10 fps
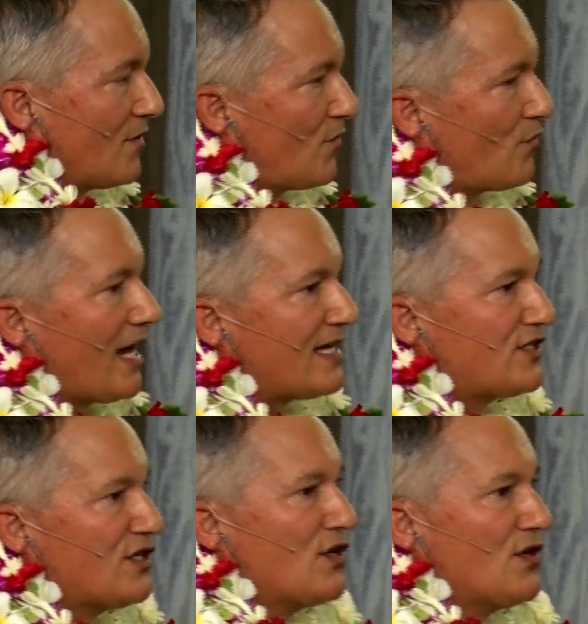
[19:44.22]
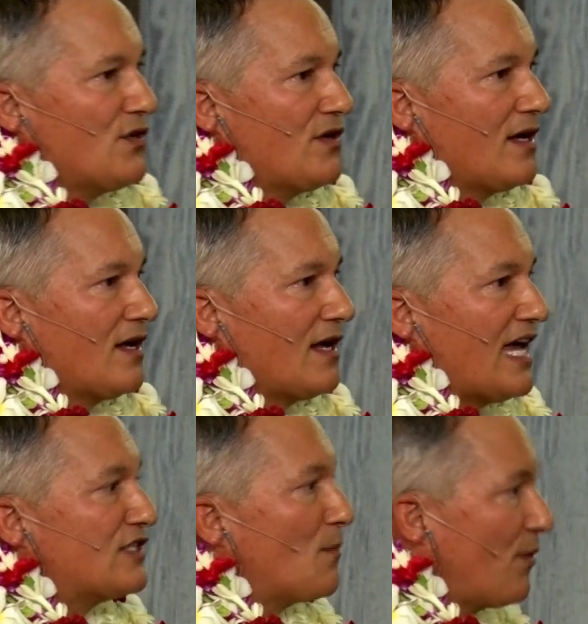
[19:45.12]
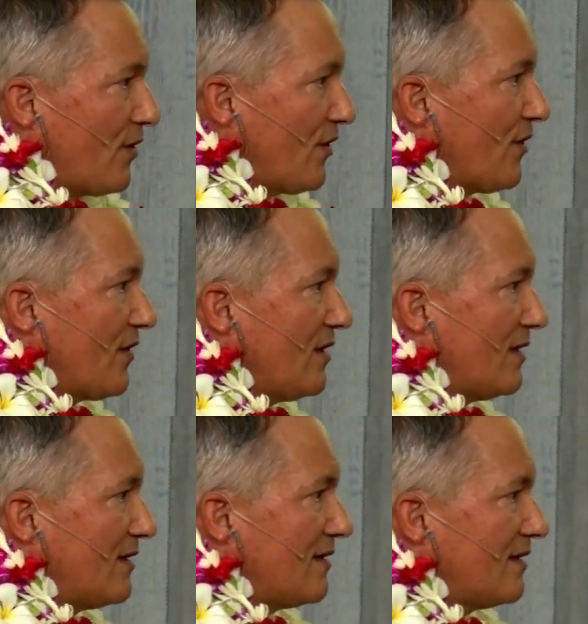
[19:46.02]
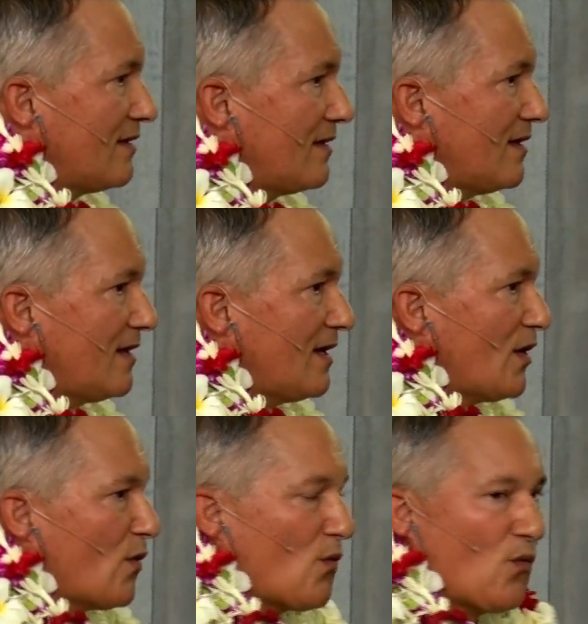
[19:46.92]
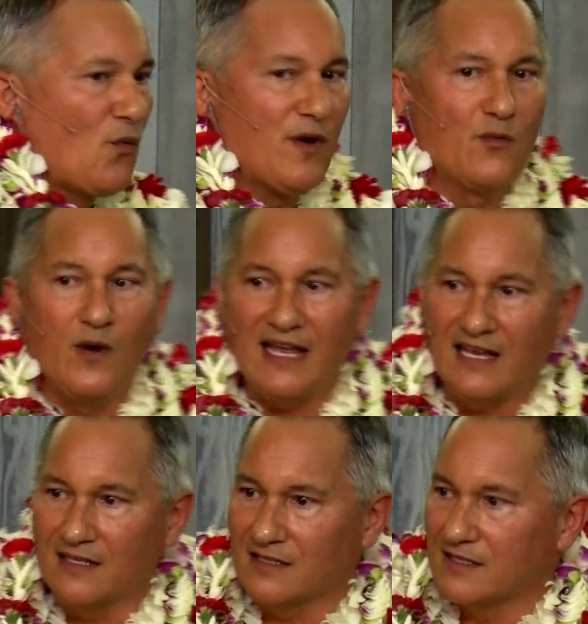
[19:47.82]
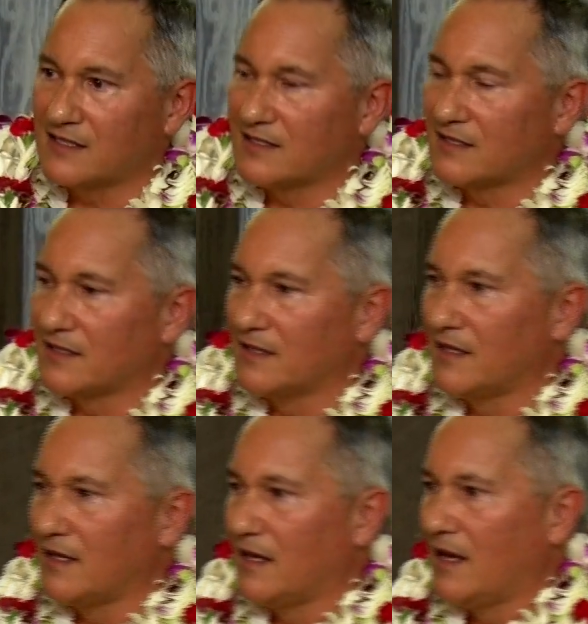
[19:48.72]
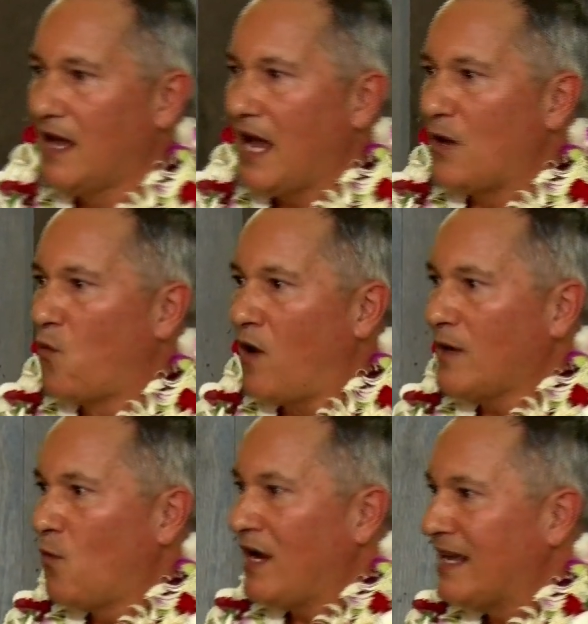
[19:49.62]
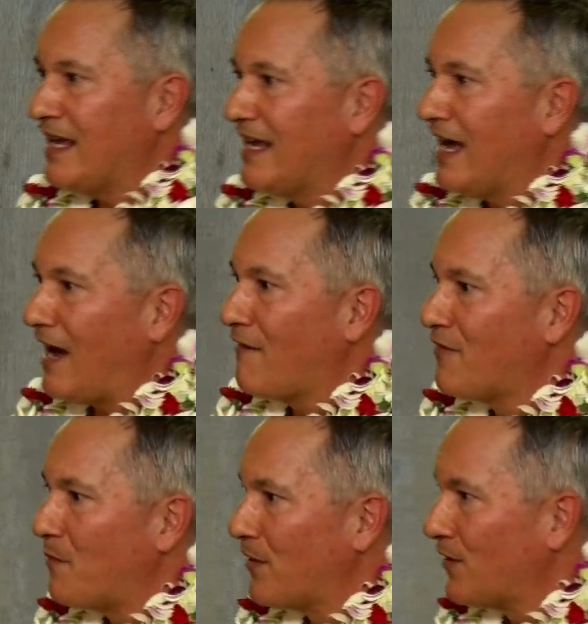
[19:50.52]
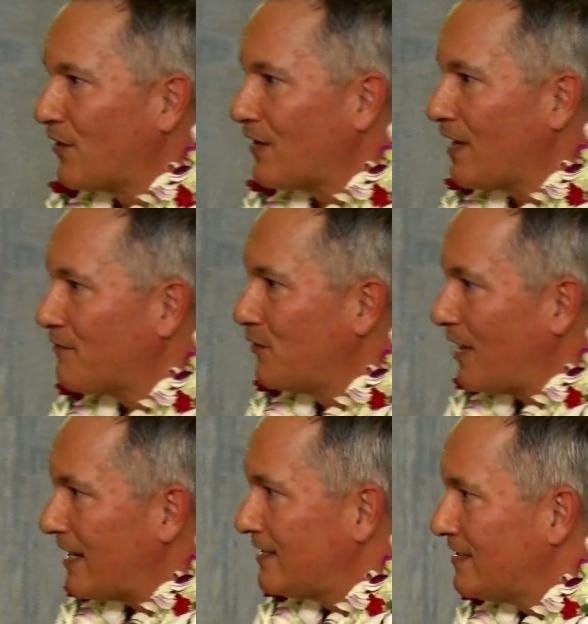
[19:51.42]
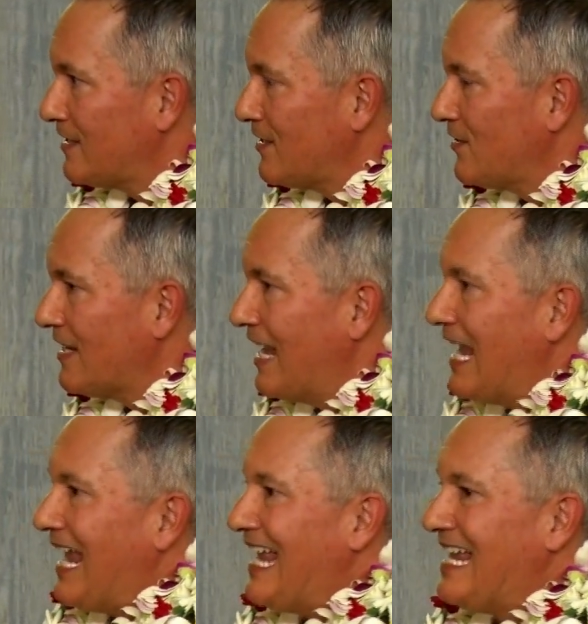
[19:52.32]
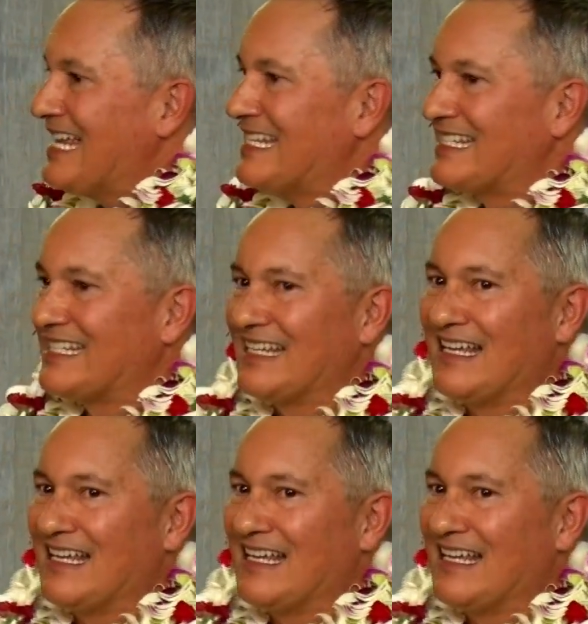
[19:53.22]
gratitude as a bird with wings. And one wing of the bird of gratitude is